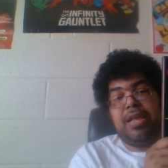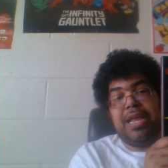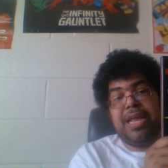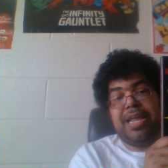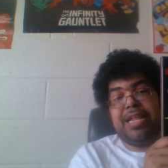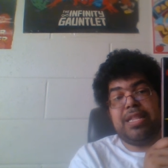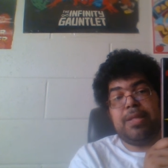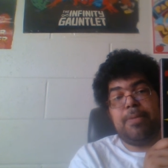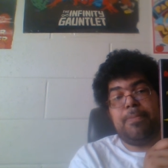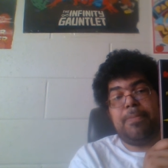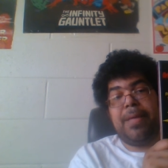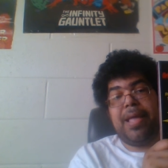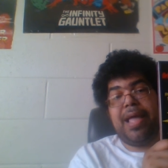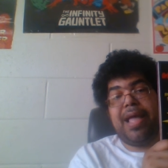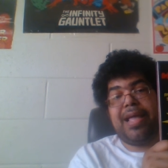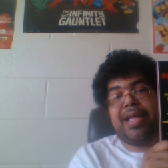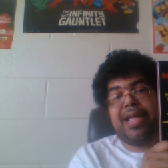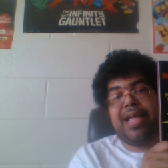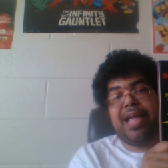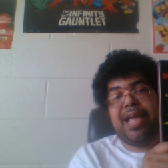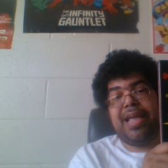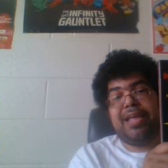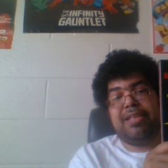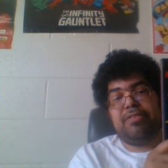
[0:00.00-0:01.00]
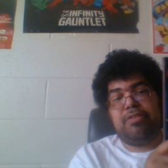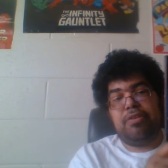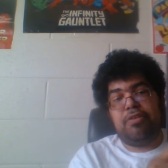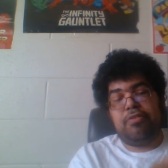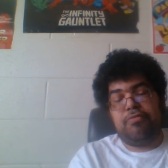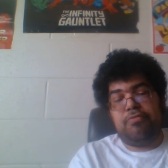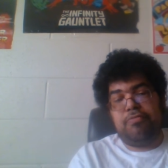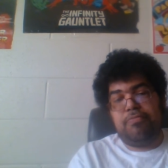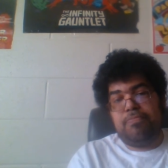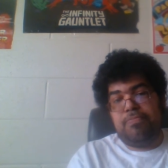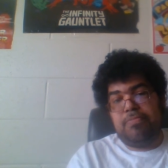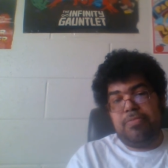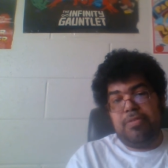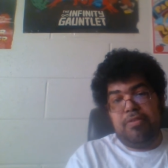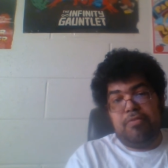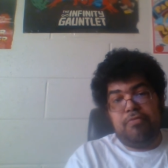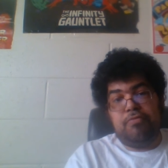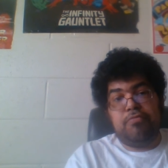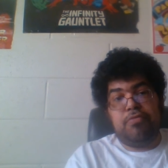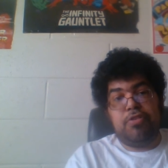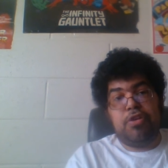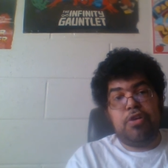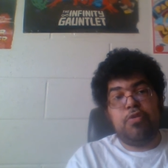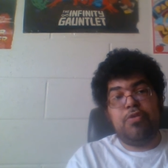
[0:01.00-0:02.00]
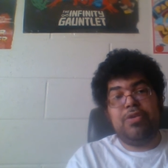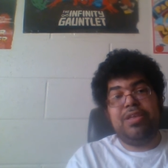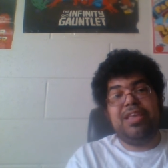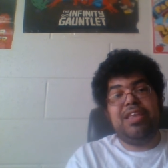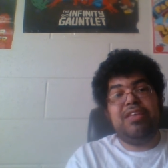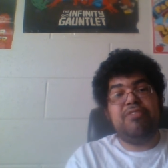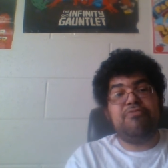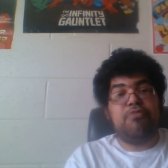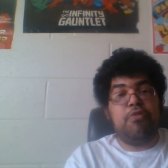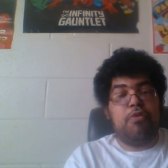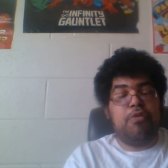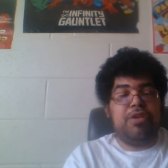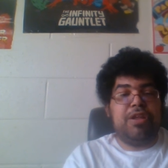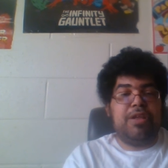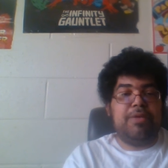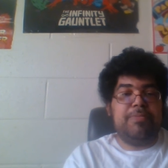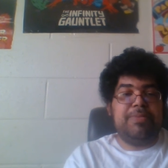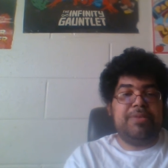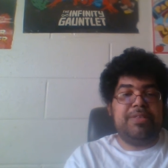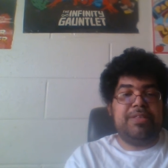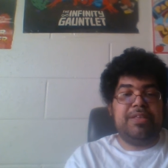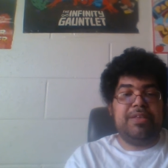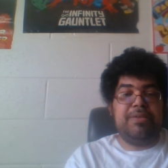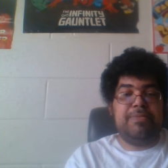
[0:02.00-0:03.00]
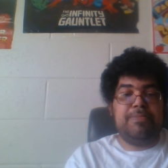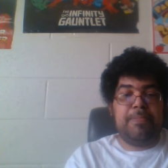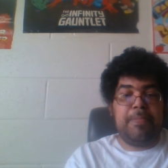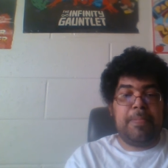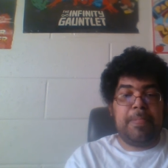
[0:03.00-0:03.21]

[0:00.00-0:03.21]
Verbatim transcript: and the bad guys are real evil and everything.